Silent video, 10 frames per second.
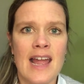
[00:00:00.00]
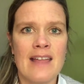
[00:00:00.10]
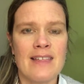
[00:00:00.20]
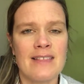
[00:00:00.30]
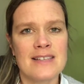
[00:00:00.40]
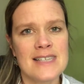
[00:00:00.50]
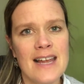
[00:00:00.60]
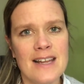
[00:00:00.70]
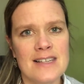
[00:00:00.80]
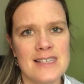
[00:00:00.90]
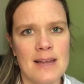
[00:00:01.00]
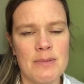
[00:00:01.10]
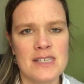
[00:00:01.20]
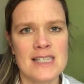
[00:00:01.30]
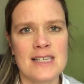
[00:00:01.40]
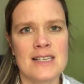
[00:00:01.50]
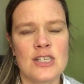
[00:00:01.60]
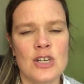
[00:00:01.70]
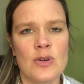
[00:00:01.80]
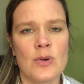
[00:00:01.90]
And then the second step is
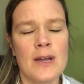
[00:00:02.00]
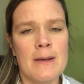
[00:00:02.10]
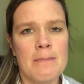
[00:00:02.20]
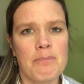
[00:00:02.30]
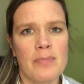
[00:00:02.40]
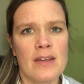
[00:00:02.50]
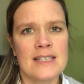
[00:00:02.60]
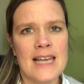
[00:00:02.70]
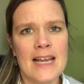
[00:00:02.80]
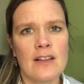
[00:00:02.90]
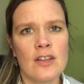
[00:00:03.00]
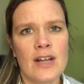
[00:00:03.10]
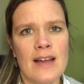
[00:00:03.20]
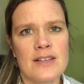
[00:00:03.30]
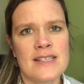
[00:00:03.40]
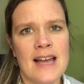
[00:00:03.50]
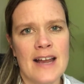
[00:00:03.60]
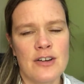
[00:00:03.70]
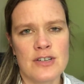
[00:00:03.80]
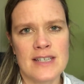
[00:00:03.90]
to take a look
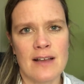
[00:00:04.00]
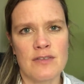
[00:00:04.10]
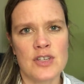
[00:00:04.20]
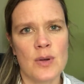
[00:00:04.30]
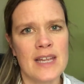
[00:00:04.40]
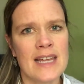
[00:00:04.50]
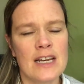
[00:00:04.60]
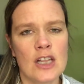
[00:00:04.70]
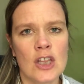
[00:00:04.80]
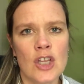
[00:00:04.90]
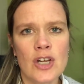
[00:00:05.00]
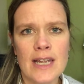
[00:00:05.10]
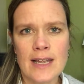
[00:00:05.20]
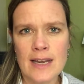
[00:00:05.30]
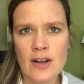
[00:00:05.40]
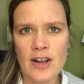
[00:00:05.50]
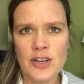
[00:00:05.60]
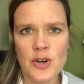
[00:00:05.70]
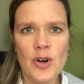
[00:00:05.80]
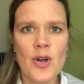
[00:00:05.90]
outside yourself. So again, look in on
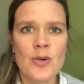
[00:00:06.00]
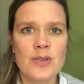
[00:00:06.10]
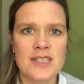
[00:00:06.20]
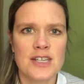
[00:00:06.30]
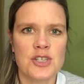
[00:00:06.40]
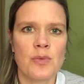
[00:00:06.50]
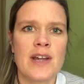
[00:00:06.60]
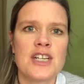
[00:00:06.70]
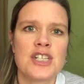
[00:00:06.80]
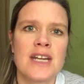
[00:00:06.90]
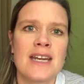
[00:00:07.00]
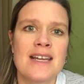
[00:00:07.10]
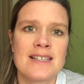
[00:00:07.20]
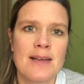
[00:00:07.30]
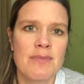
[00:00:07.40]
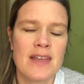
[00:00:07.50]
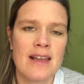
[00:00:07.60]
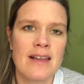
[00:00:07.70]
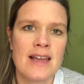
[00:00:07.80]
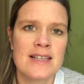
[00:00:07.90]
your own situation as
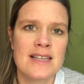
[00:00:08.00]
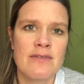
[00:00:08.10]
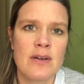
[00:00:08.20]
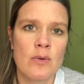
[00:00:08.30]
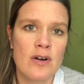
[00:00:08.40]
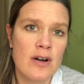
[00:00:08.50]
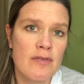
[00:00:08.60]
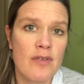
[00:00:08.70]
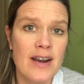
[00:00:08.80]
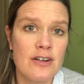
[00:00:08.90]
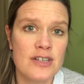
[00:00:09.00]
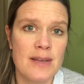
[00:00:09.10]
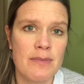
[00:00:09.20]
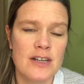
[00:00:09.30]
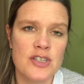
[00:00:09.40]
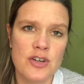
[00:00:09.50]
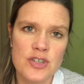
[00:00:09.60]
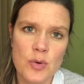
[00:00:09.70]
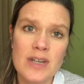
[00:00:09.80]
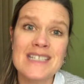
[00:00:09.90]
something, as if it were a friend or something. So you're
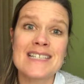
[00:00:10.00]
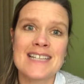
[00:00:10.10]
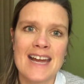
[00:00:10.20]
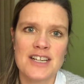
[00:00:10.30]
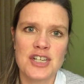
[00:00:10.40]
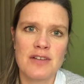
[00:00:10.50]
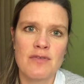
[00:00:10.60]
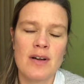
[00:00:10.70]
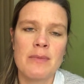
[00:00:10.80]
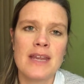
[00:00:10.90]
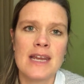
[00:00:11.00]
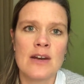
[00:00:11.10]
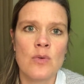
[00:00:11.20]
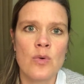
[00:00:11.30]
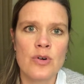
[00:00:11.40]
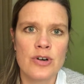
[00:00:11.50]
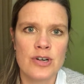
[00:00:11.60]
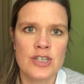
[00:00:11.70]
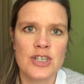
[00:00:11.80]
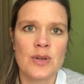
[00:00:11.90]
sort of detaching from it in
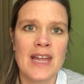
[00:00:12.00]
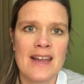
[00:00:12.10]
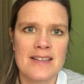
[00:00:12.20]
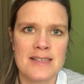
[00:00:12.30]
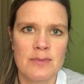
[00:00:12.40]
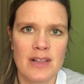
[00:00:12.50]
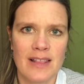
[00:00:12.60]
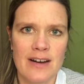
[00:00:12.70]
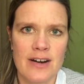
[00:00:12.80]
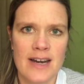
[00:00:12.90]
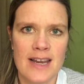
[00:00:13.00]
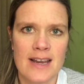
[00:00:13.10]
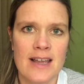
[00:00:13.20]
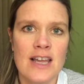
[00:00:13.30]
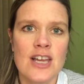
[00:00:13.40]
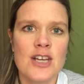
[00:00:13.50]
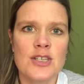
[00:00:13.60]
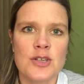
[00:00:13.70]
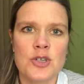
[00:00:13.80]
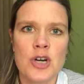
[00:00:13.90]
order to gain some clarity.
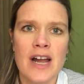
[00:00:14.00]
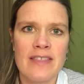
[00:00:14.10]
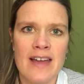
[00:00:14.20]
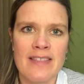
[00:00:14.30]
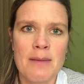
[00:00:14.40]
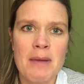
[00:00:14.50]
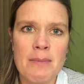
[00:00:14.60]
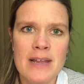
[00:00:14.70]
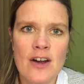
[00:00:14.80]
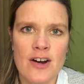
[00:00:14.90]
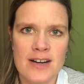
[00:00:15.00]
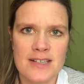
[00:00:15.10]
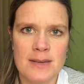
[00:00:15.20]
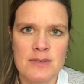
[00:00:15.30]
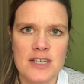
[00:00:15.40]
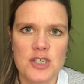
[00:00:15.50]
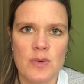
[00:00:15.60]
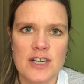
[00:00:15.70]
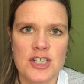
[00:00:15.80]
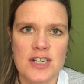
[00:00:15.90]
So try that. That might be hard in some
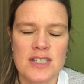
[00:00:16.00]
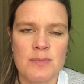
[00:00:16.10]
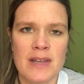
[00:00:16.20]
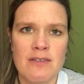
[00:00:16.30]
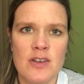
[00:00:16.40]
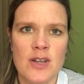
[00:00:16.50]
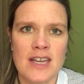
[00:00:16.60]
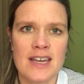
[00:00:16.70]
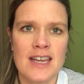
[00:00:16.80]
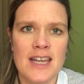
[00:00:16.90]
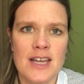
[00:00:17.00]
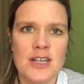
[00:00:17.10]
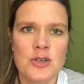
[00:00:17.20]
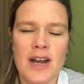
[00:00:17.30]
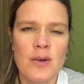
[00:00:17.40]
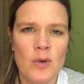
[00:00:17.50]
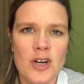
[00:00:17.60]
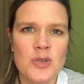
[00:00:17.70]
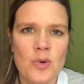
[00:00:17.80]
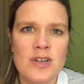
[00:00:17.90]
situations, but if you can try to
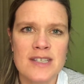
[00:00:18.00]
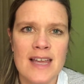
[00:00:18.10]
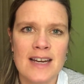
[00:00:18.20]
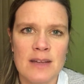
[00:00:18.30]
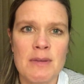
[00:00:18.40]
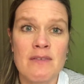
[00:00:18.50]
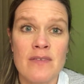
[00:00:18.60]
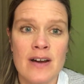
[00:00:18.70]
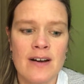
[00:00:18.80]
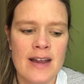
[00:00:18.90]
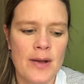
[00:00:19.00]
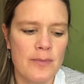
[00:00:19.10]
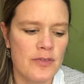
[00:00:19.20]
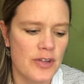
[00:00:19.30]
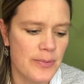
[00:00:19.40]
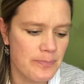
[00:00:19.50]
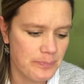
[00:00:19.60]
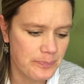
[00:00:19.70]
work towards that, it could be very helpful.